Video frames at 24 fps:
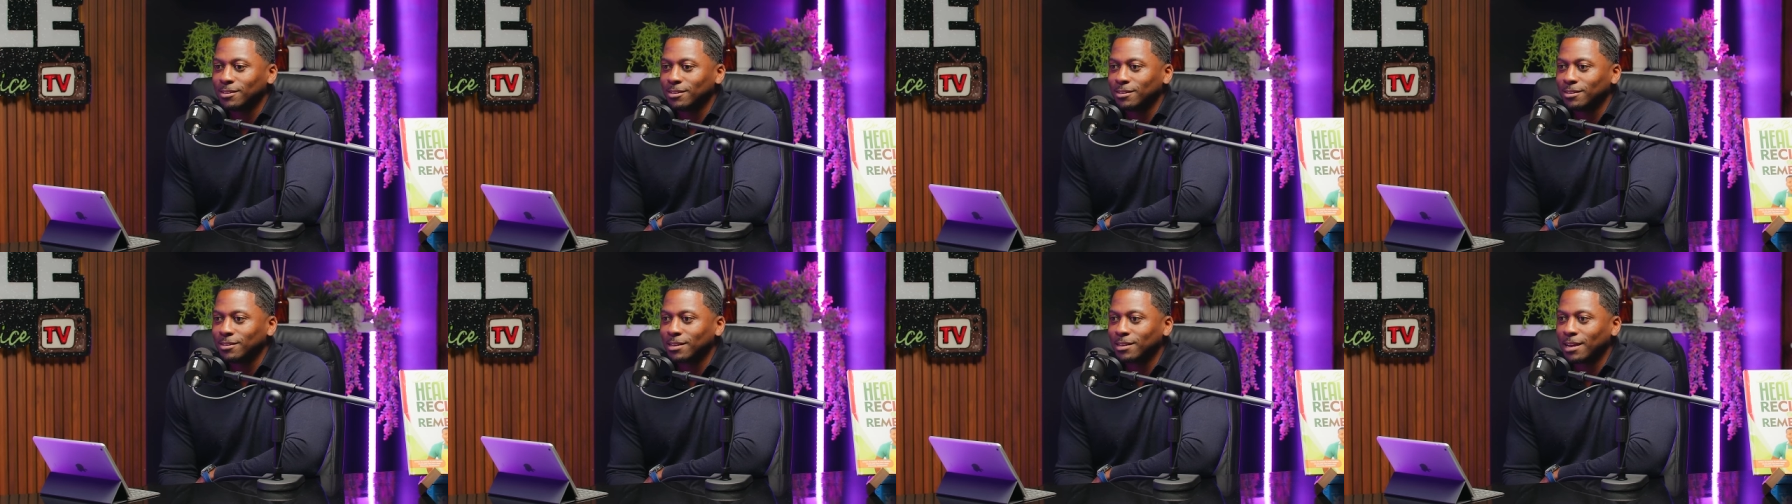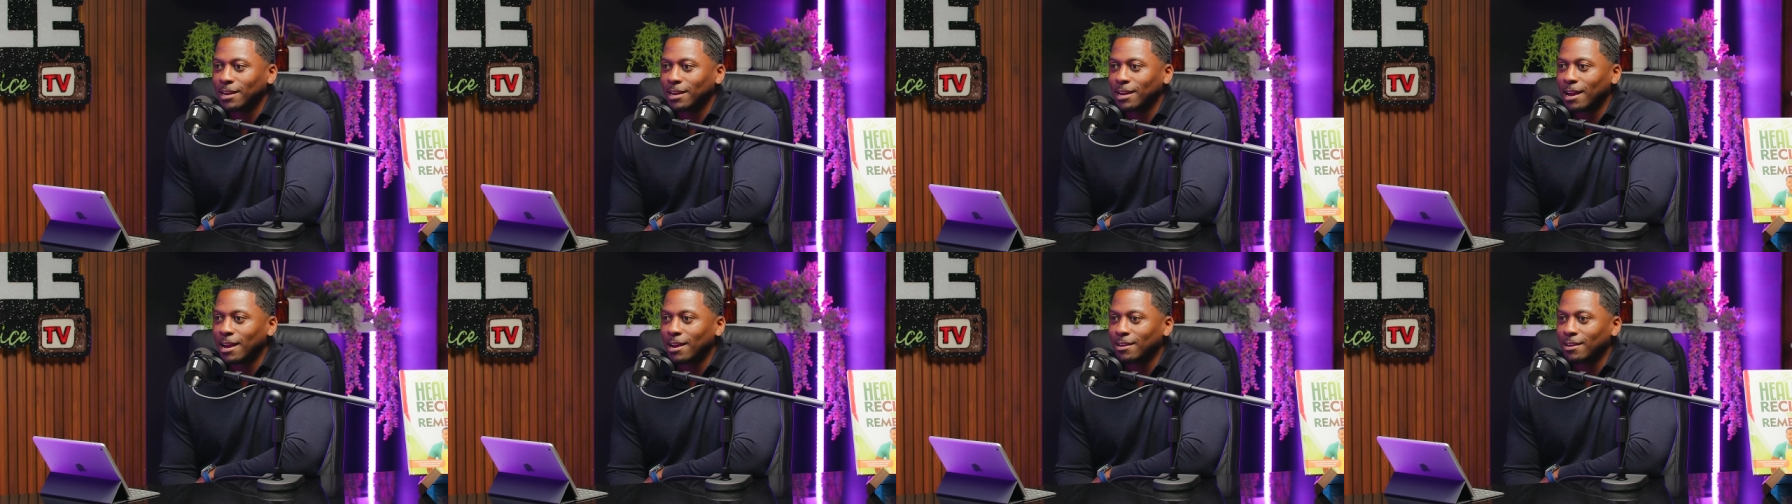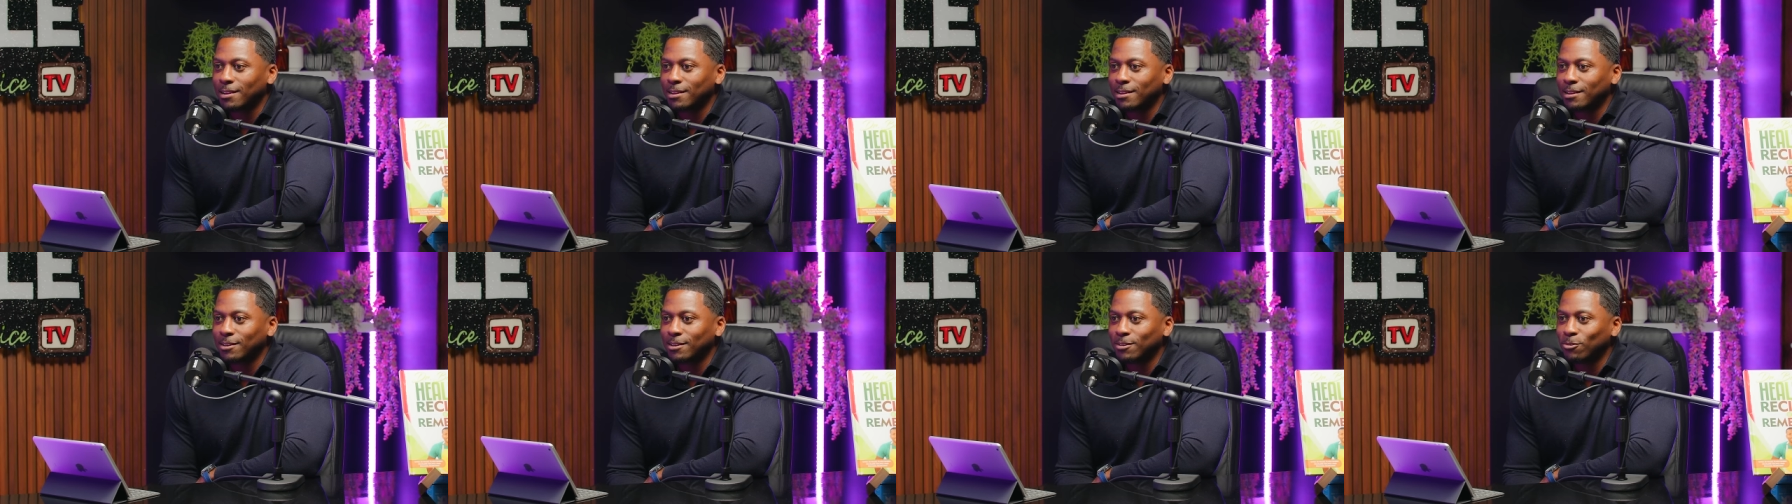like,
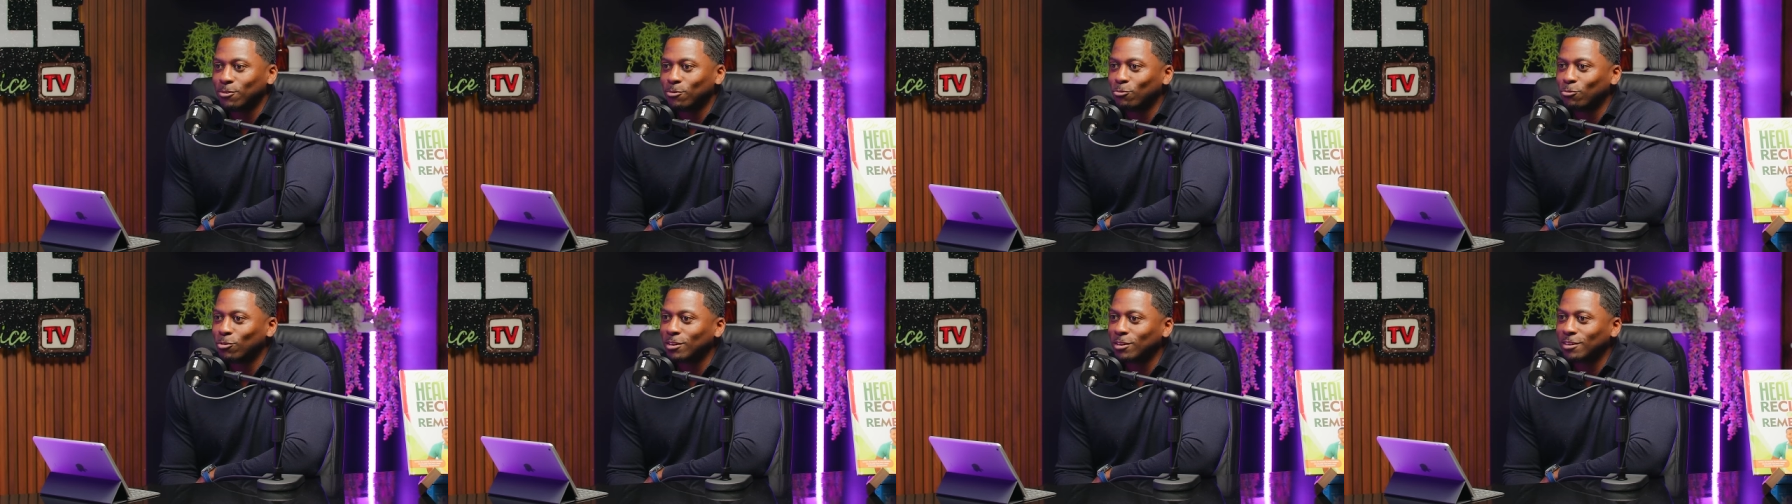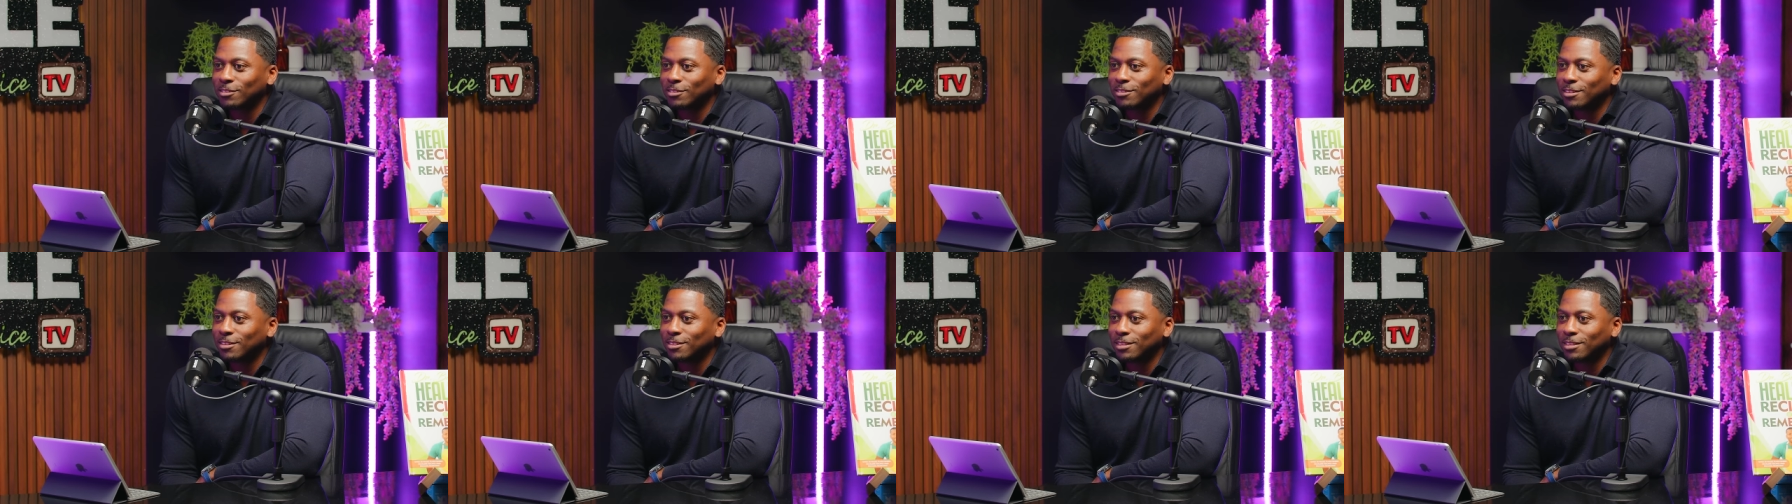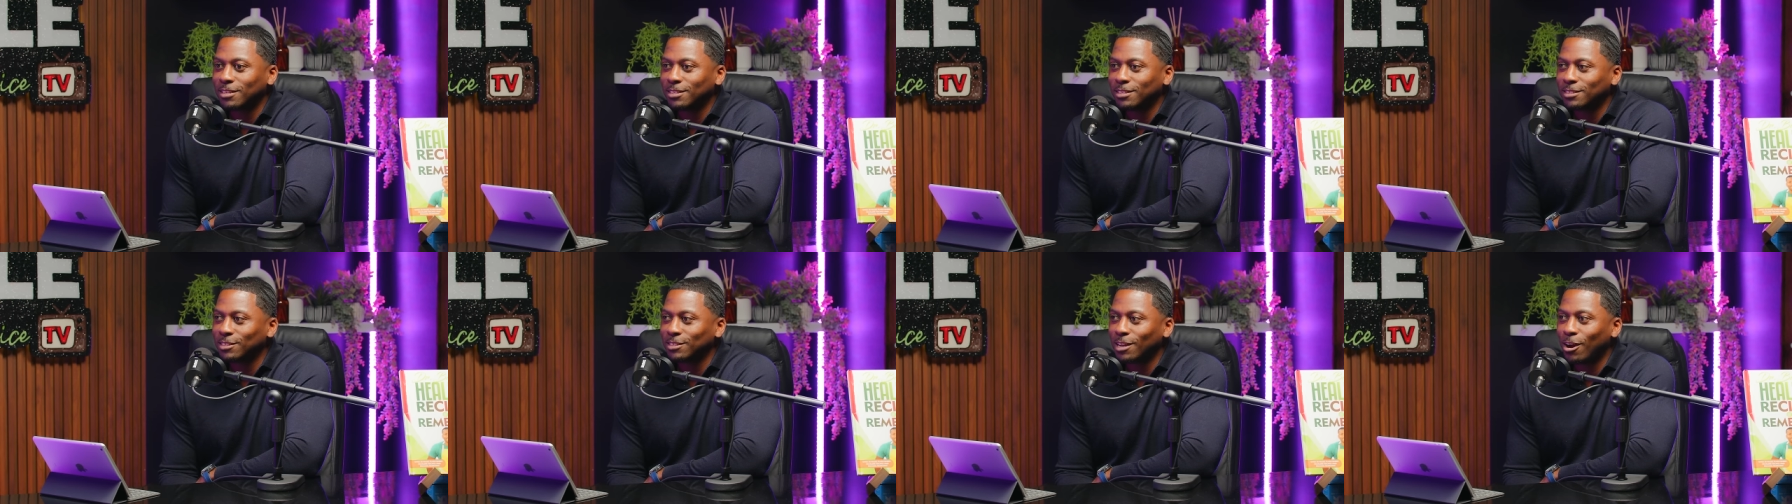one of the
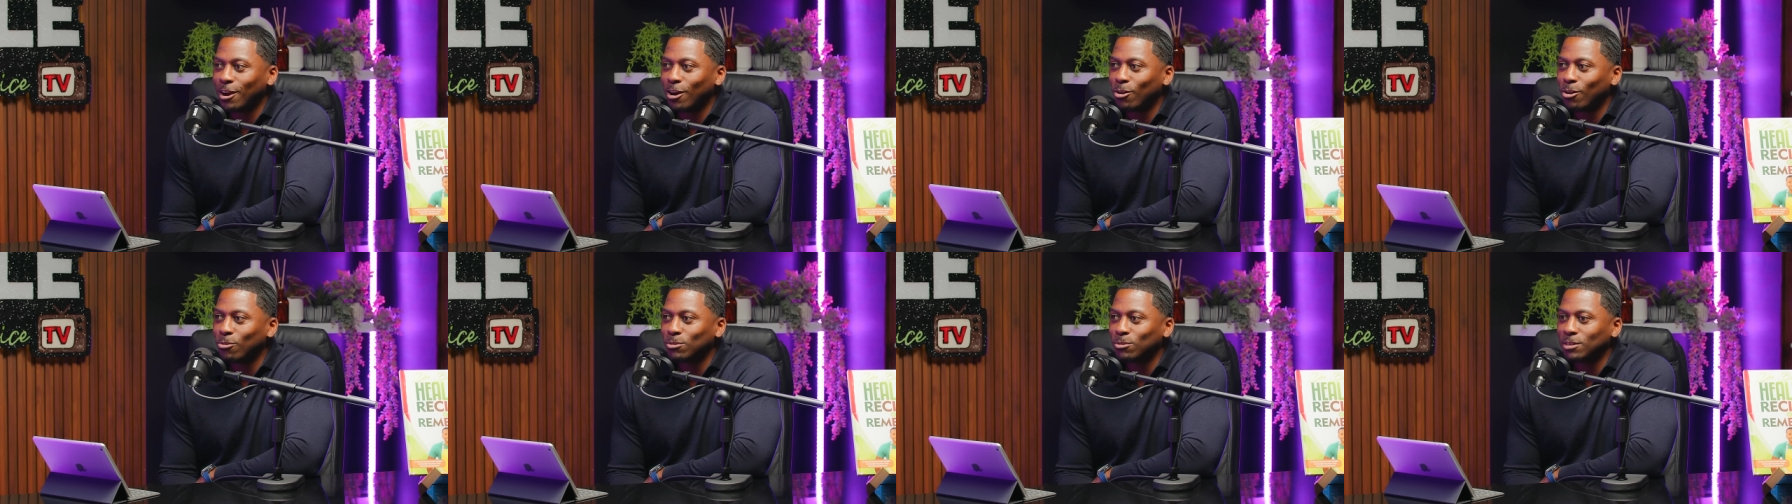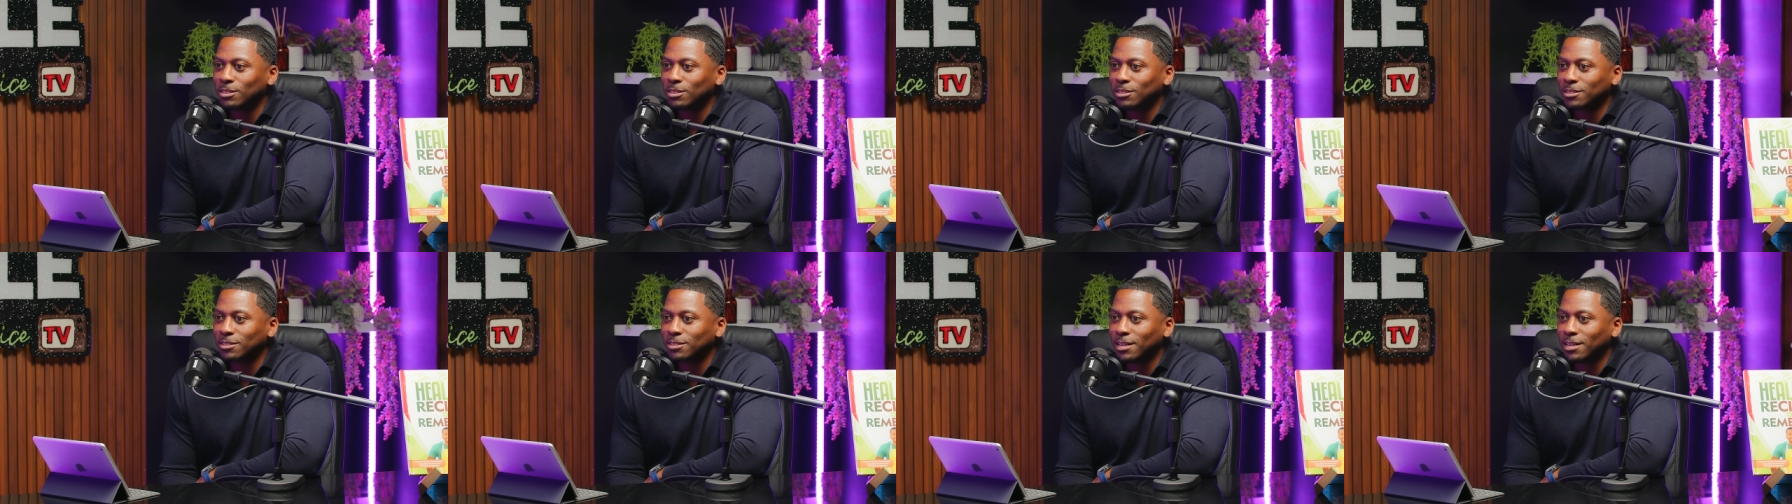things I always